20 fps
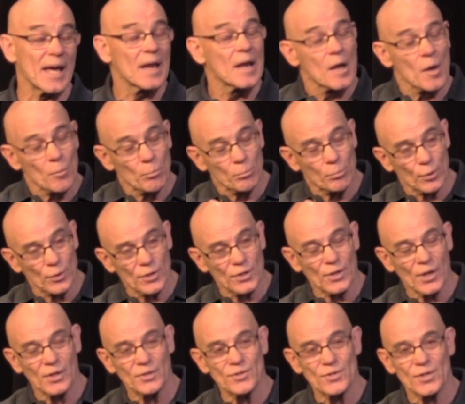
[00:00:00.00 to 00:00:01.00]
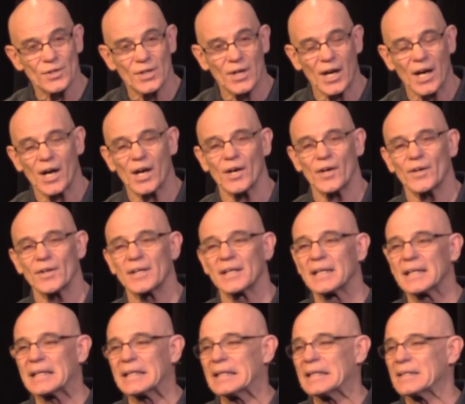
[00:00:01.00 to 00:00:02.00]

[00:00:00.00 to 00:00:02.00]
that? Put it on your card.